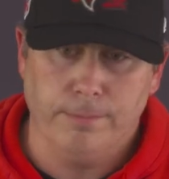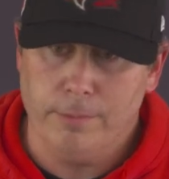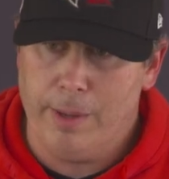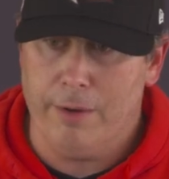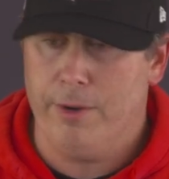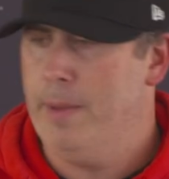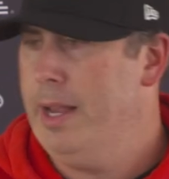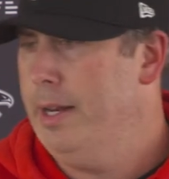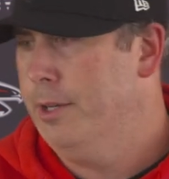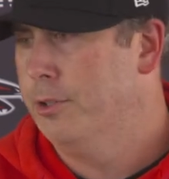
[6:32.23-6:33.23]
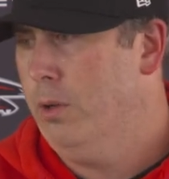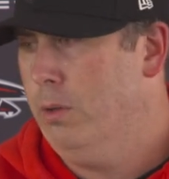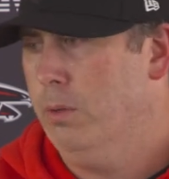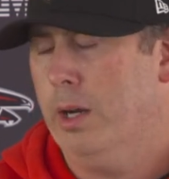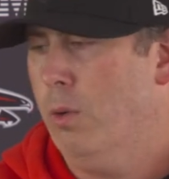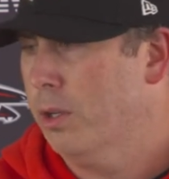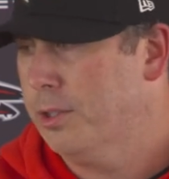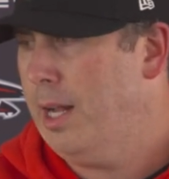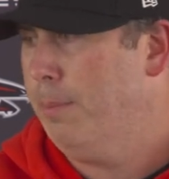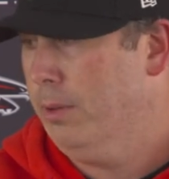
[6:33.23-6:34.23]
no matter if I'm 80 years old, I don't want to
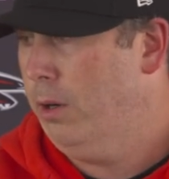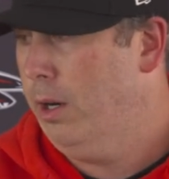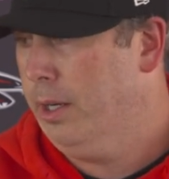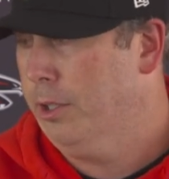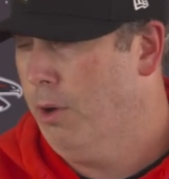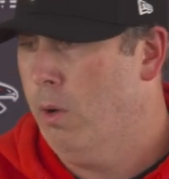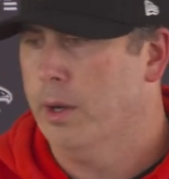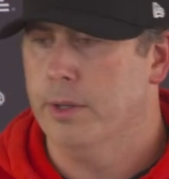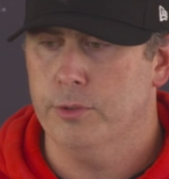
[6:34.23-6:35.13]
stop learning and growing.